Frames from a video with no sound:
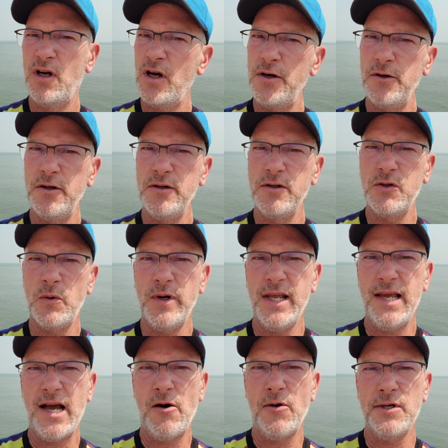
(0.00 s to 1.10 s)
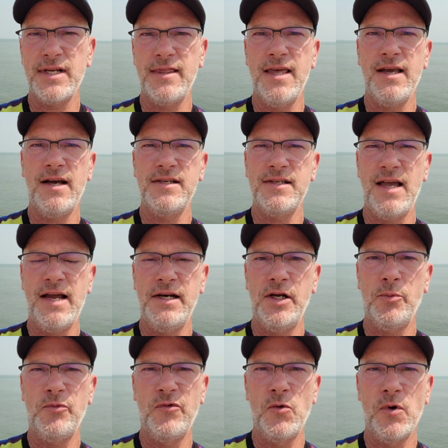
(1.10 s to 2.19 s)
120 hours I think I signed
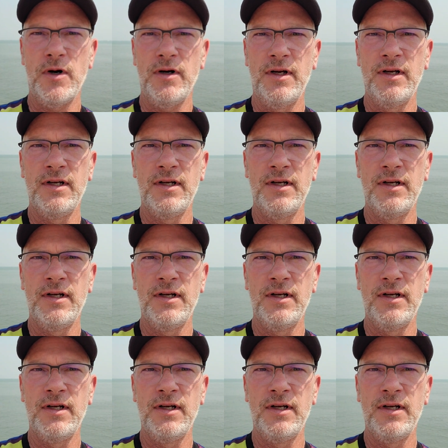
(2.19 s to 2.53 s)
up for.